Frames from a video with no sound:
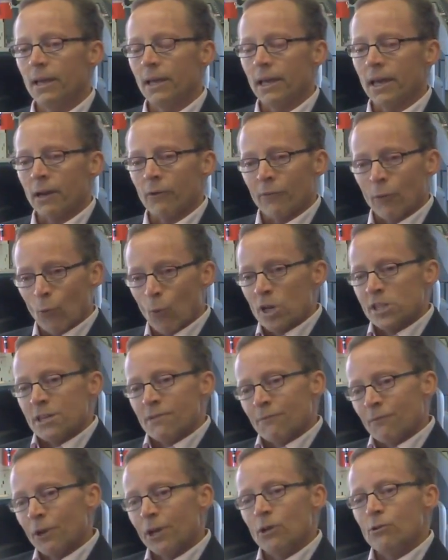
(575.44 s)
And if it
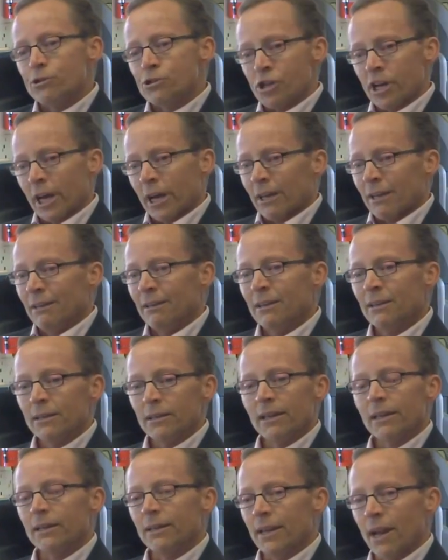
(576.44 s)
wasn't for you, Jay,
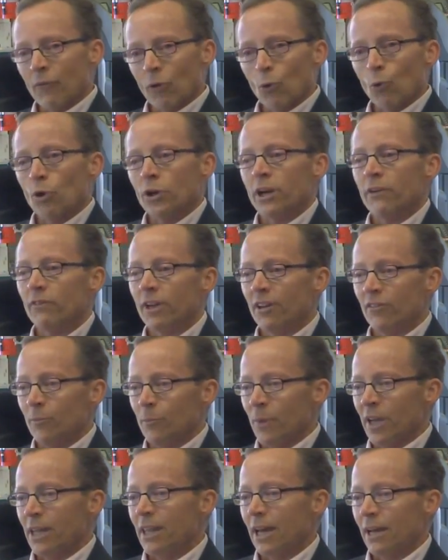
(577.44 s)
it never would have given
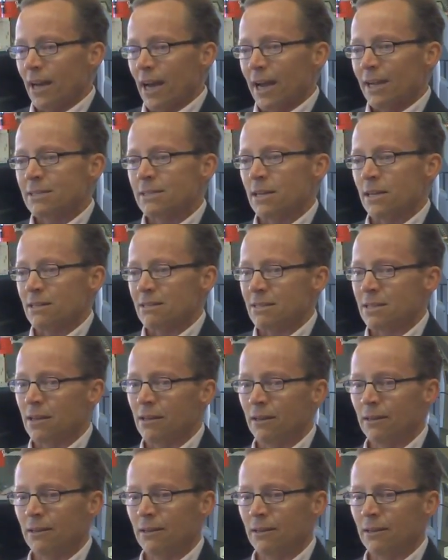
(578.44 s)
me that access.